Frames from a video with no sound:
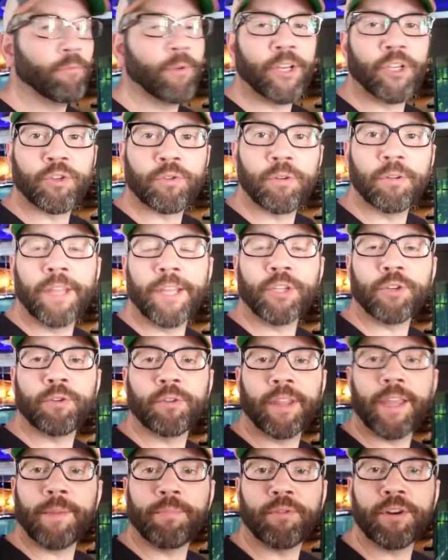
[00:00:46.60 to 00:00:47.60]
We truly,
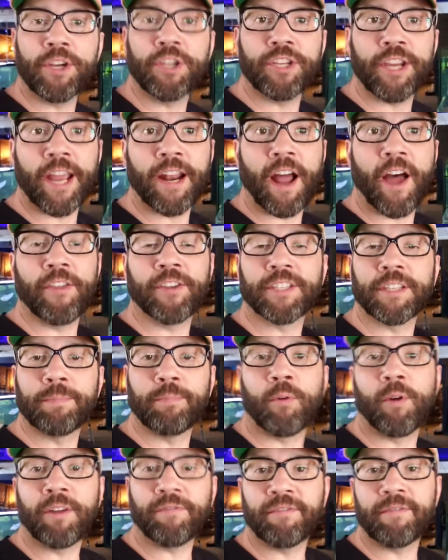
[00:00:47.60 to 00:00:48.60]
truly appreciate all the
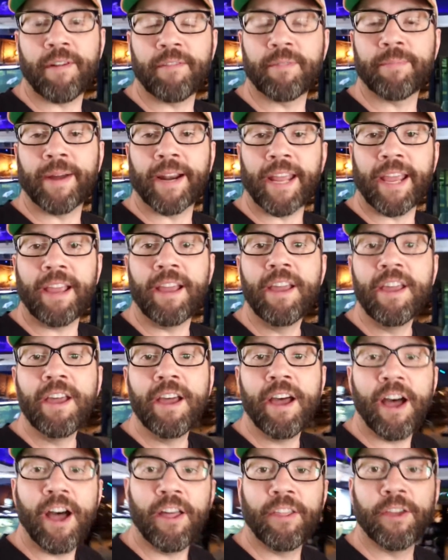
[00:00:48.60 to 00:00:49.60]
support from everybody,
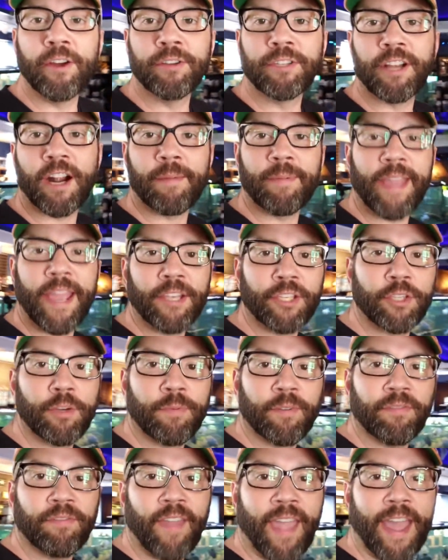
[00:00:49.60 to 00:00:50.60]
all those RBA
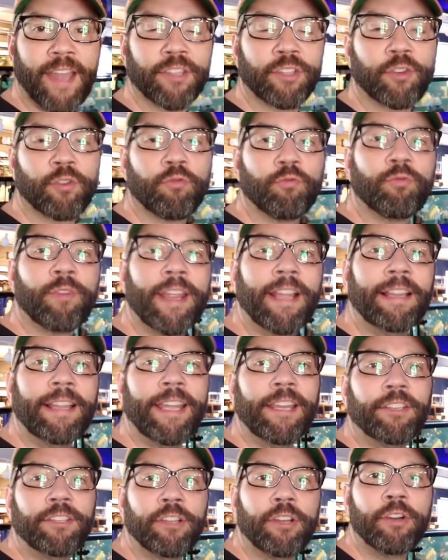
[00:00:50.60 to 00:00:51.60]
super fans who
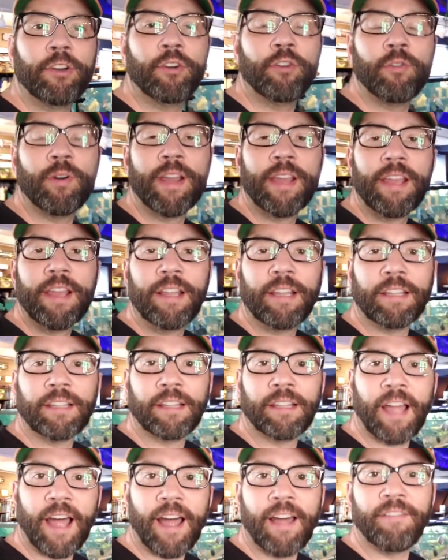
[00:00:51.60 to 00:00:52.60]
really do
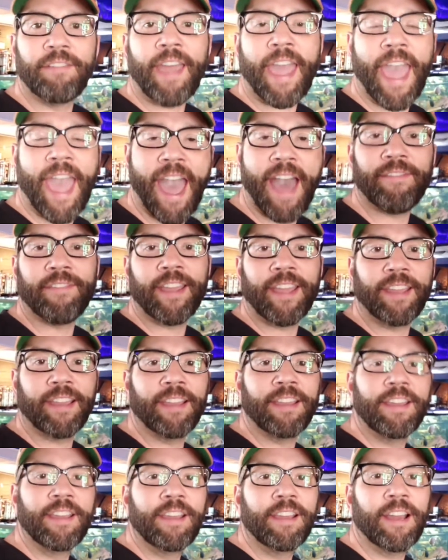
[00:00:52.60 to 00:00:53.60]
love having
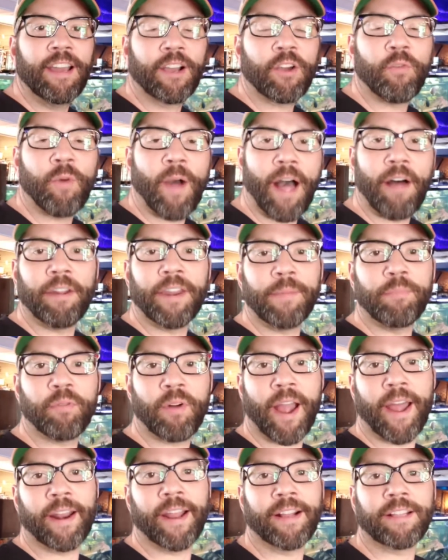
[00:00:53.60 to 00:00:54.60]
a quality
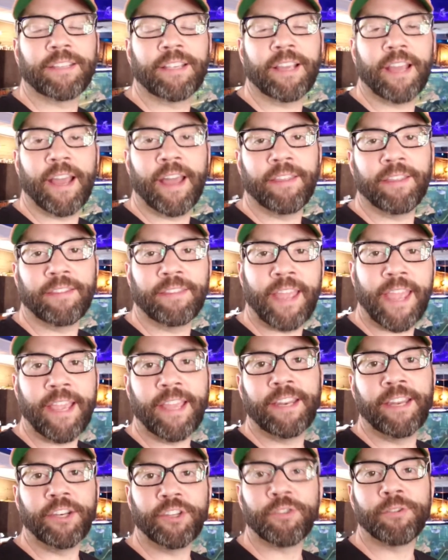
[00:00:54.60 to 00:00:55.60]
product that they
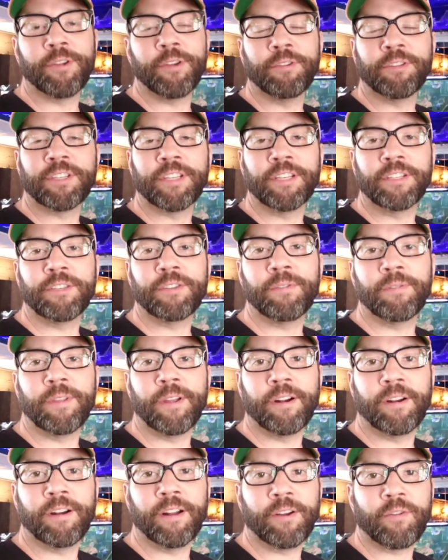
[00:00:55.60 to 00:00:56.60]
can introduce into
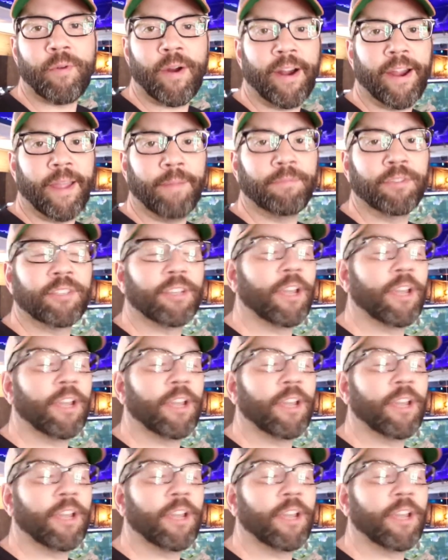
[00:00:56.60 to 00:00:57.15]
their aquarium.